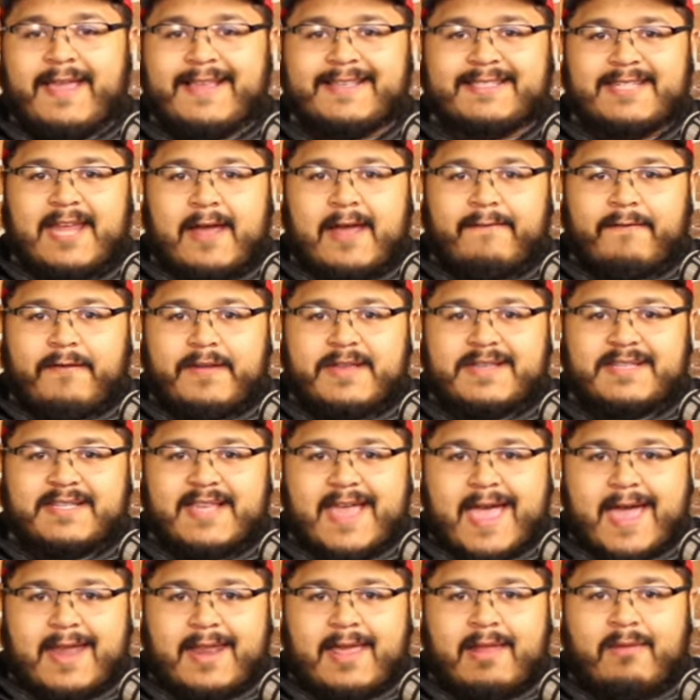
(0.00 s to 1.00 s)
he's definitely
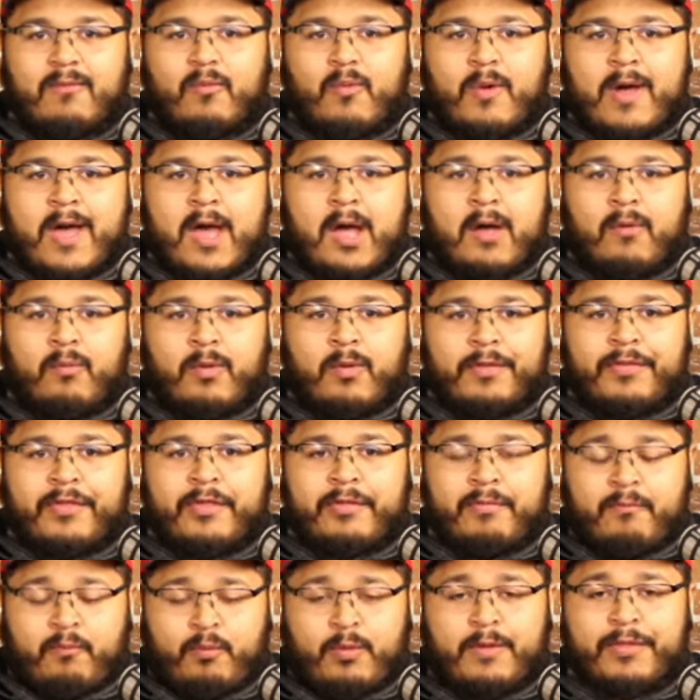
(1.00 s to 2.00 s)
sat in well
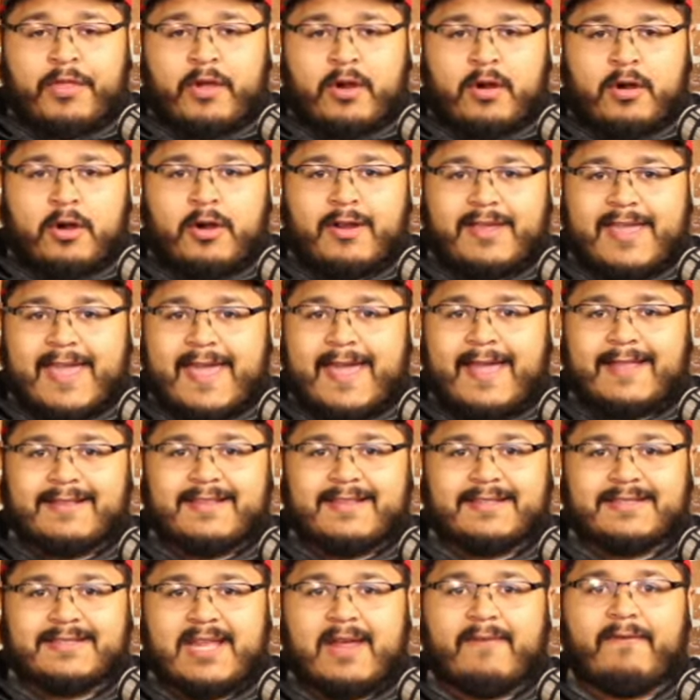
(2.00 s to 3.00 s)
with the
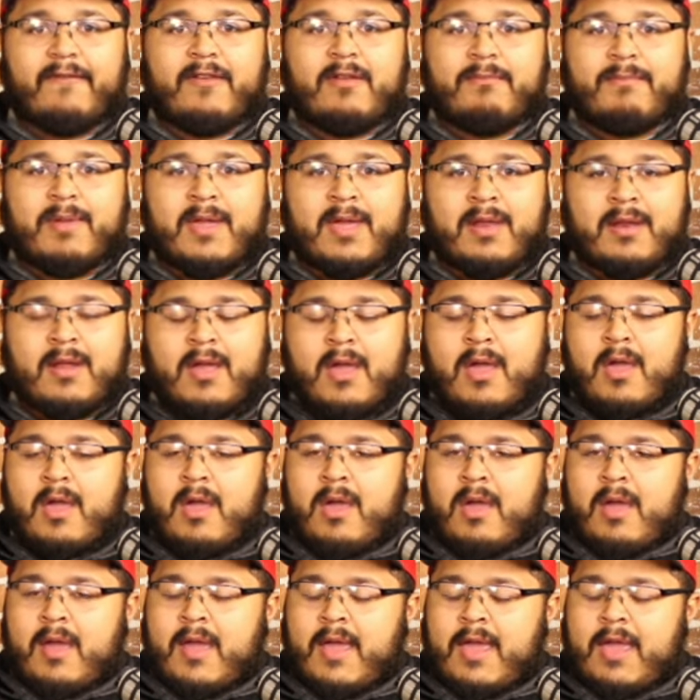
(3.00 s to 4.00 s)
Hurricanes. It's definitely been.
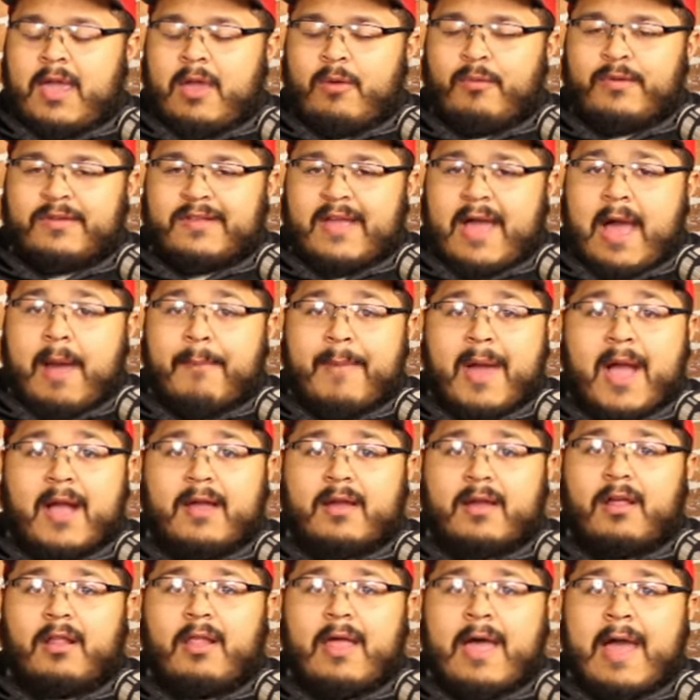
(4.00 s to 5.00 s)
I'm
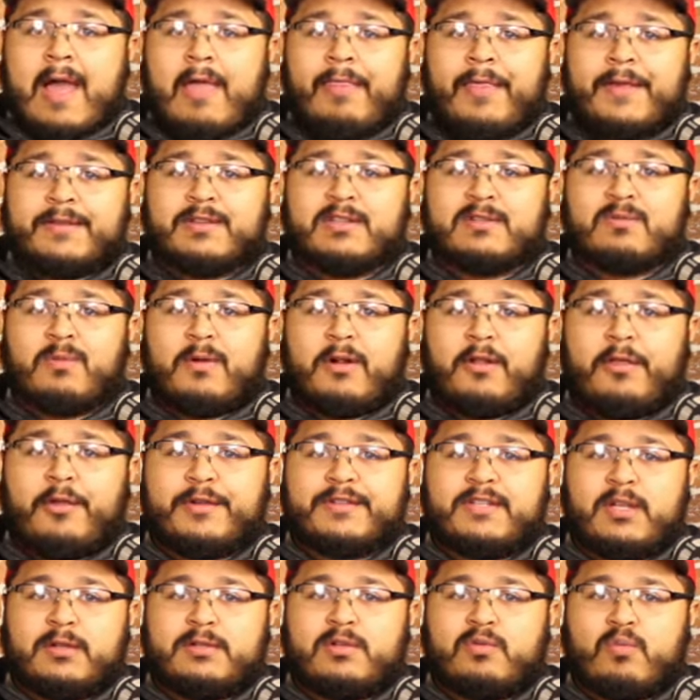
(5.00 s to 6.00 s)
not gonna lie, this was one of
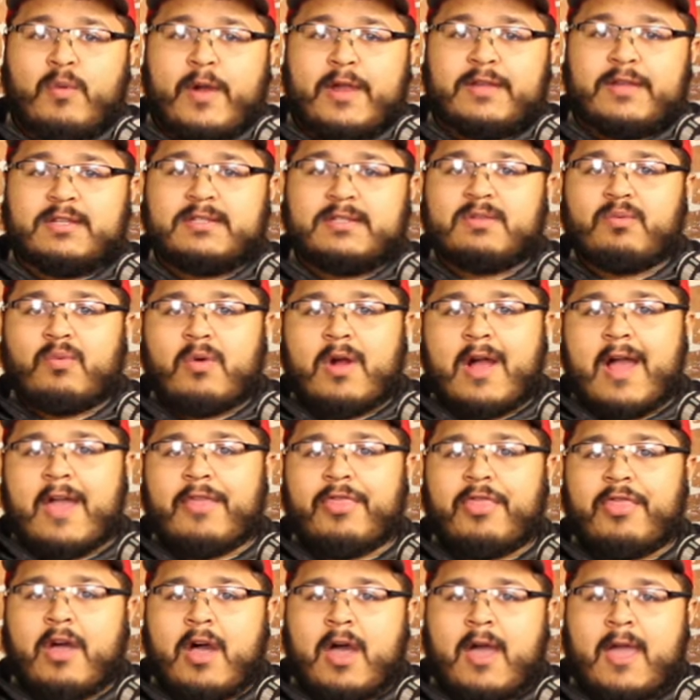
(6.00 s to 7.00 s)
those situations to where I
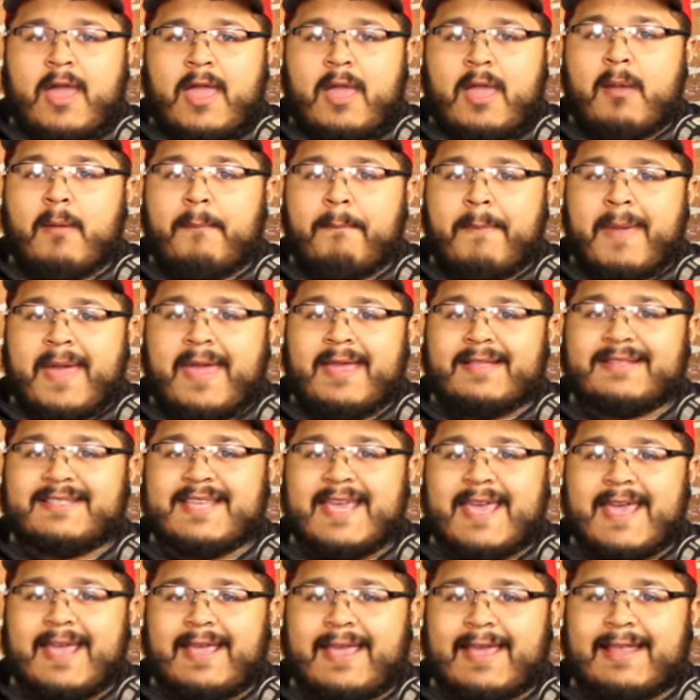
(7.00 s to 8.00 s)
thought it may
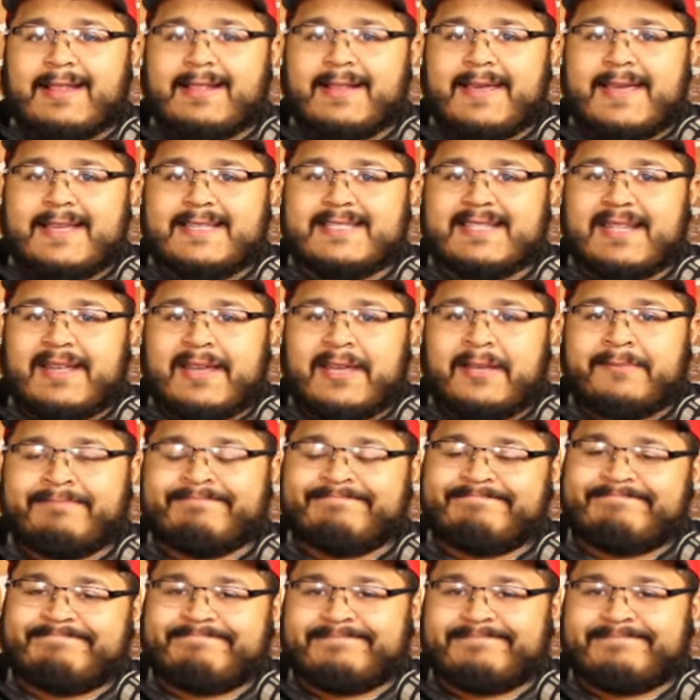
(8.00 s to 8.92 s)
take at least like